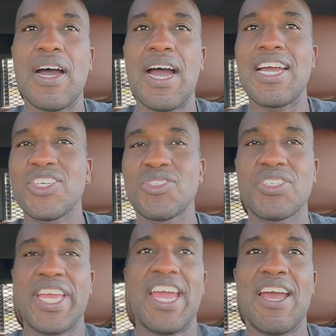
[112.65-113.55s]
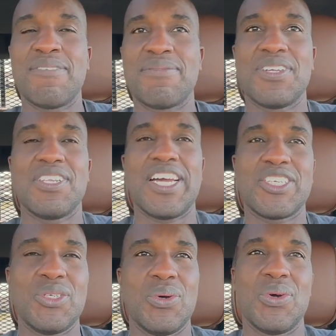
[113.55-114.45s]
I usually have
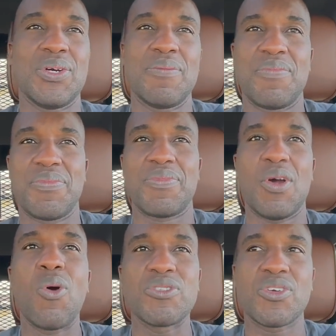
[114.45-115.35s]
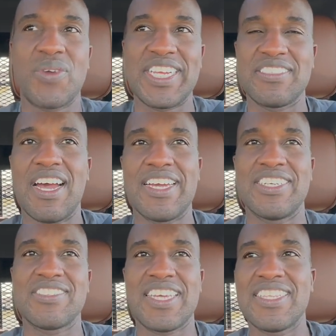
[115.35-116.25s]
like your all-terrain
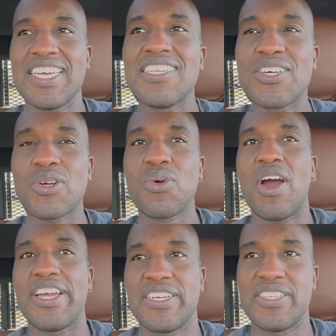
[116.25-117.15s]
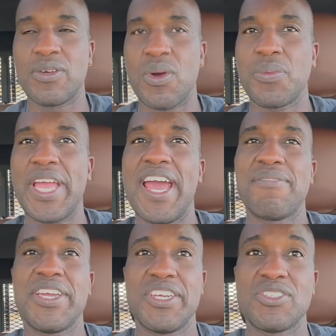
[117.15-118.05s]
tires and they're a little quieter than what we
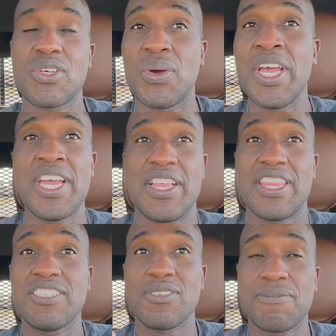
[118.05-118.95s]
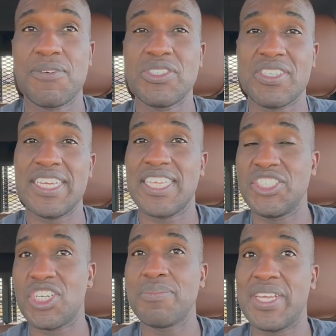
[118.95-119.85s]
have here. So that's the first thing that
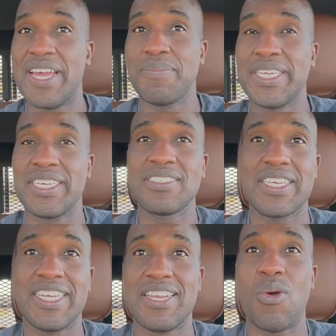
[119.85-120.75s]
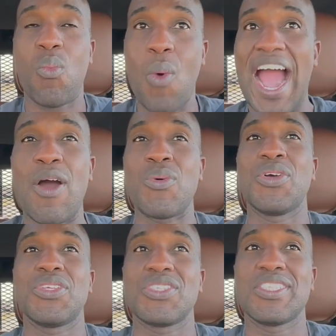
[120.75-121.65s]
jumped at me and said, wow,
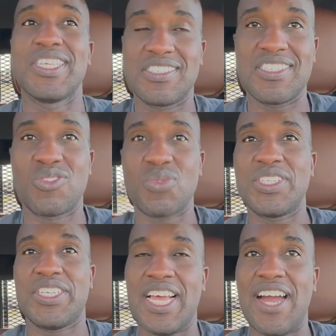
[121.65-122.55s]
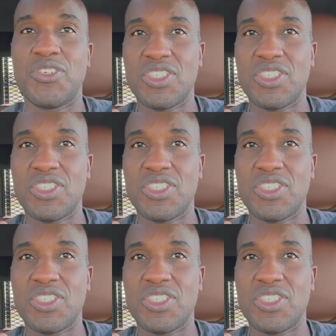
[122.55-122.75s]
this is really loud,